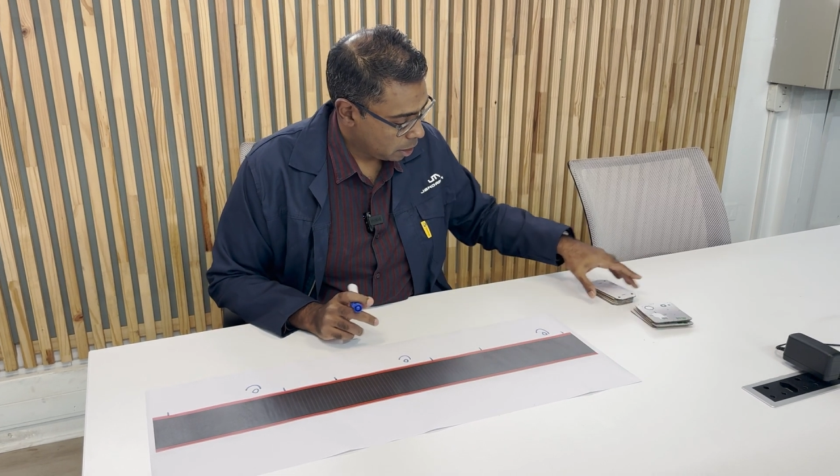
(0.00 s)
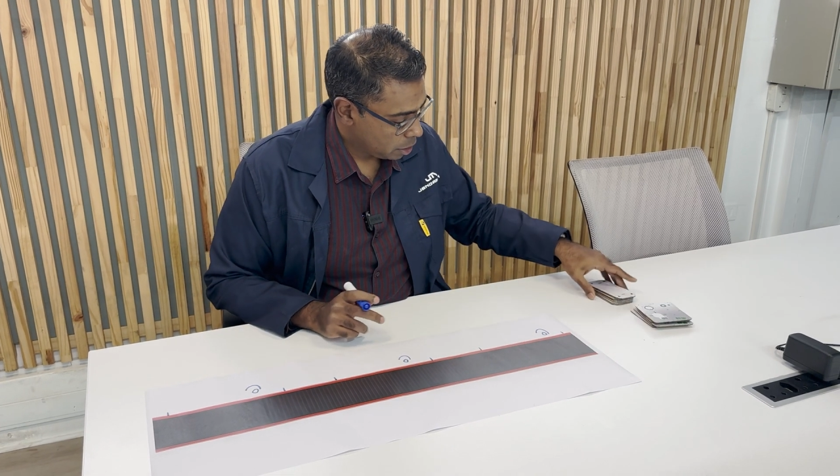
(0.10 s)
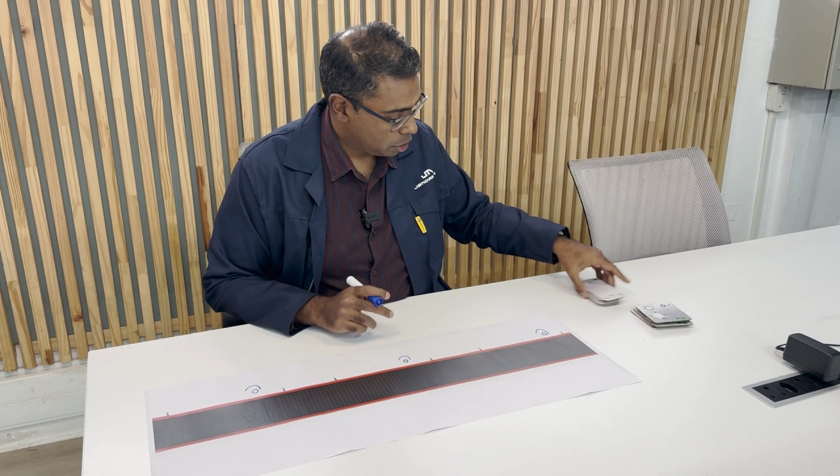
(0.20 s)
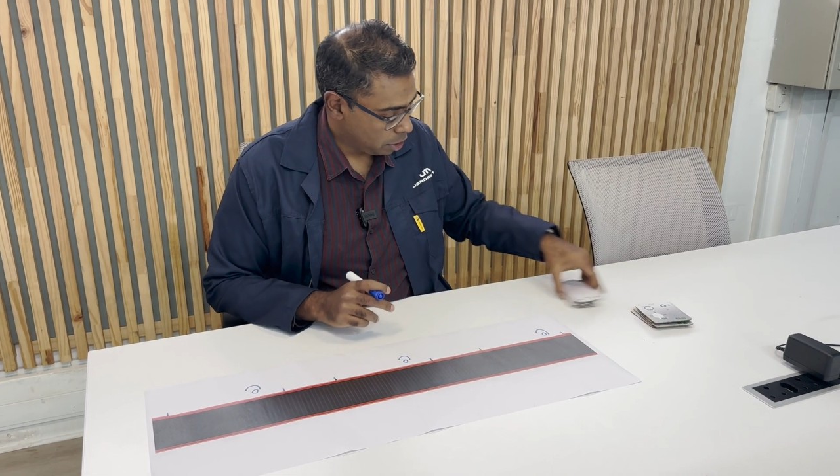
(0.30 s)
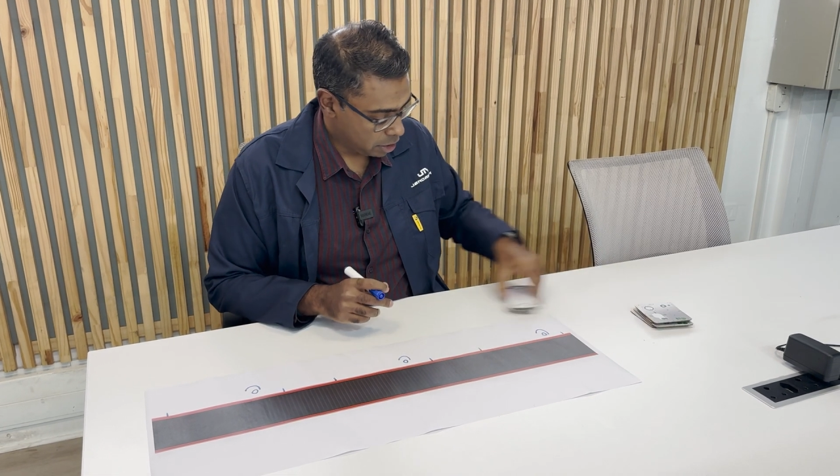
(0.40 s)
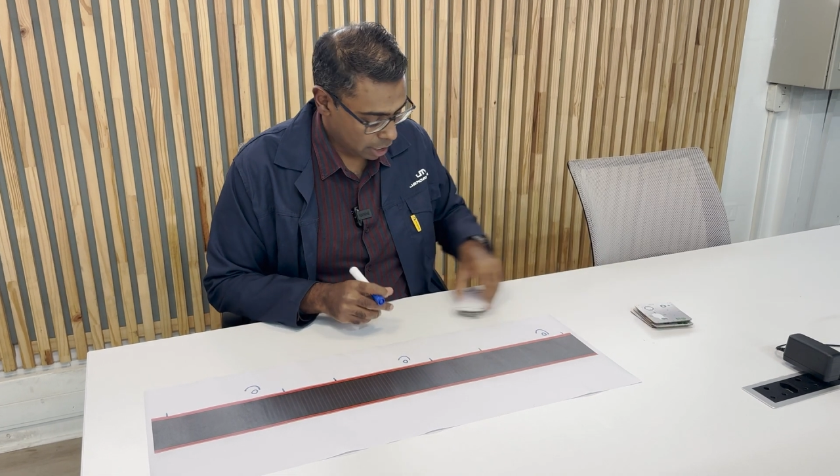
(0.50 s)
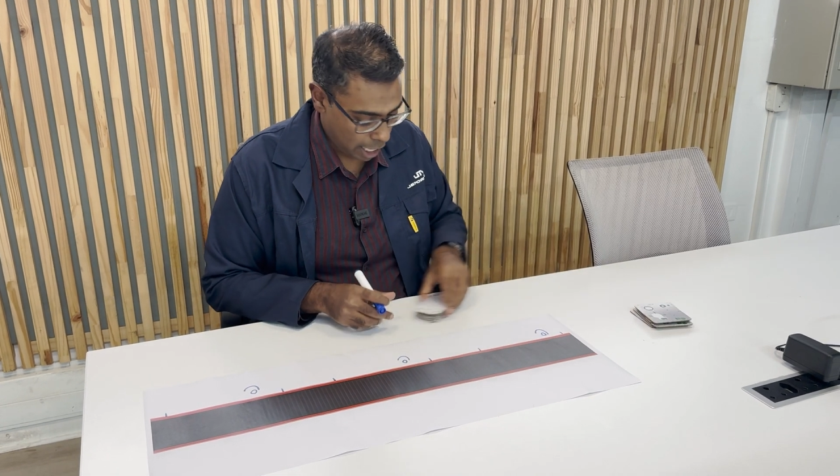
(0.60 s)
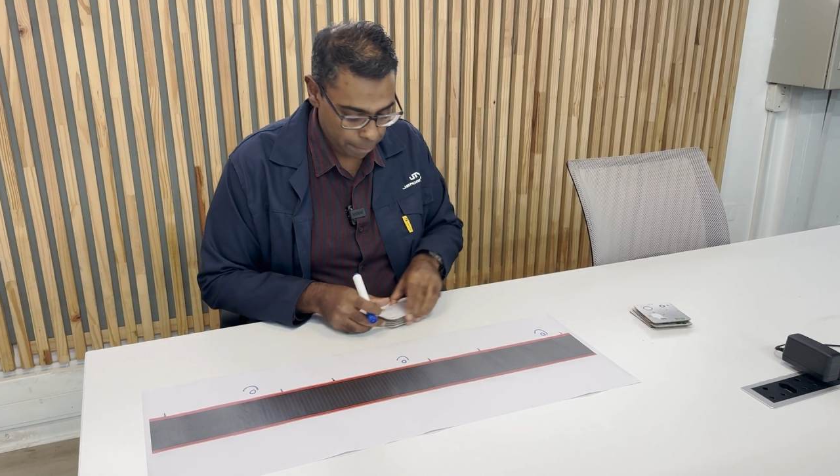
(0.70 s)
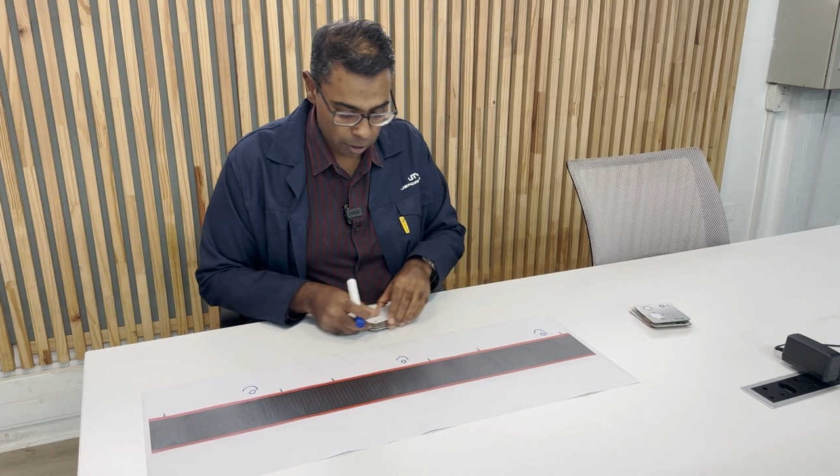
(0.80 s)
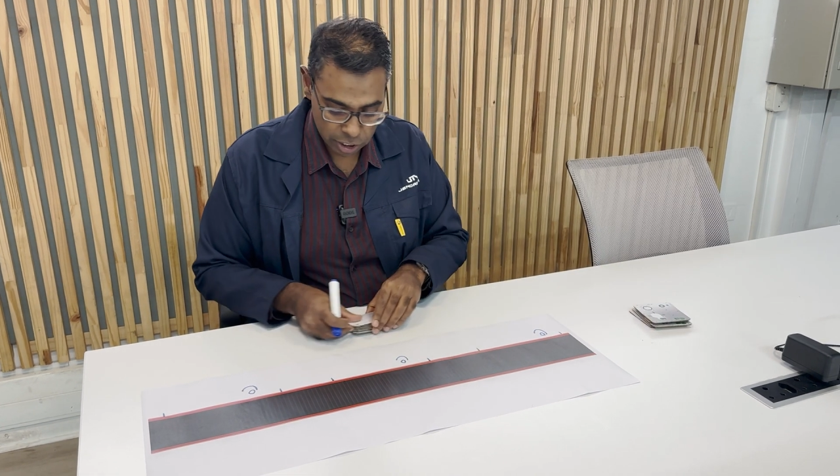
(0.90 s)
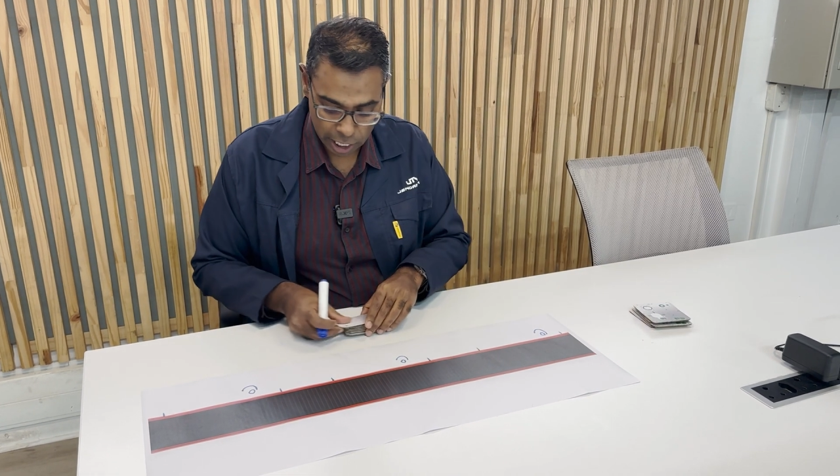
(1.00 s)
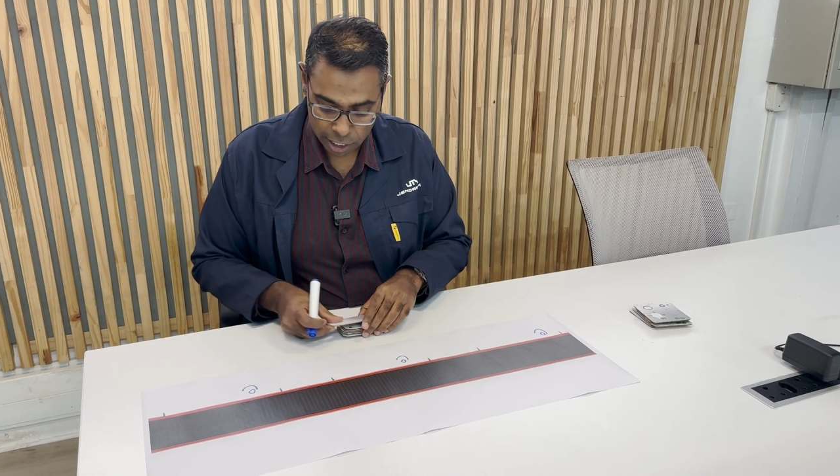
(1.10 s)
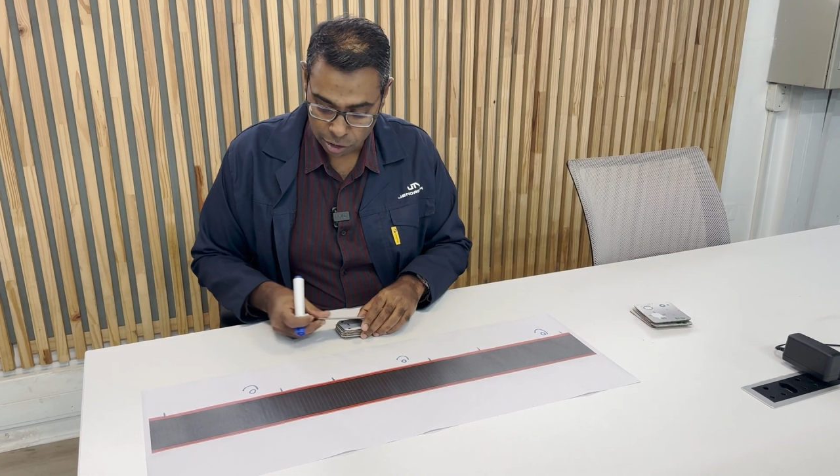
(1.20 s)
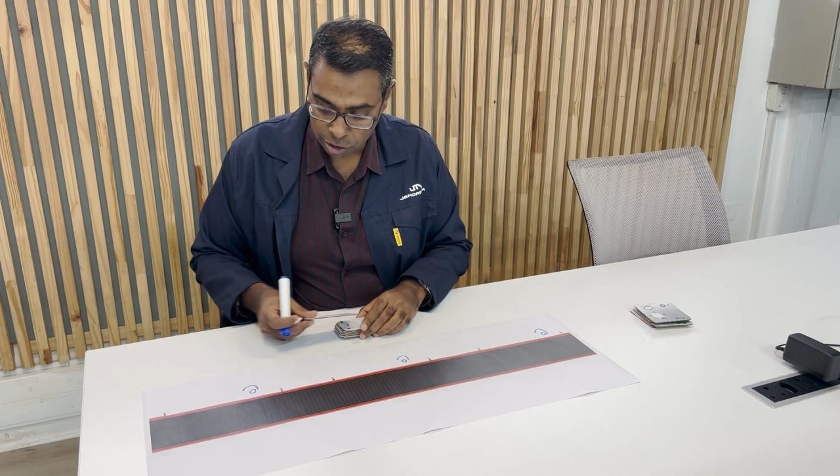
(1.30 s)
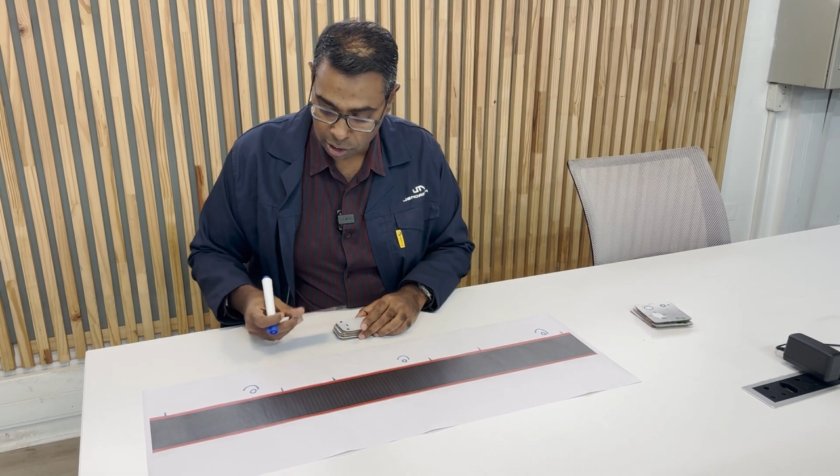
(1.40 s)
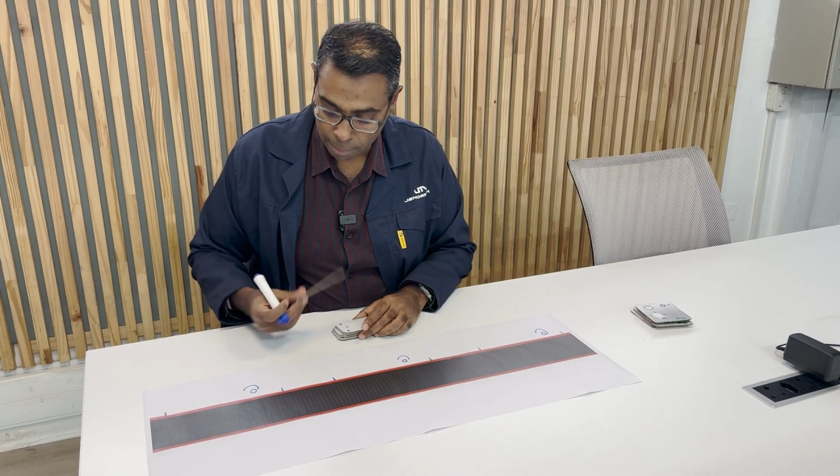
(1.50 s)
So there's a couple of challenges.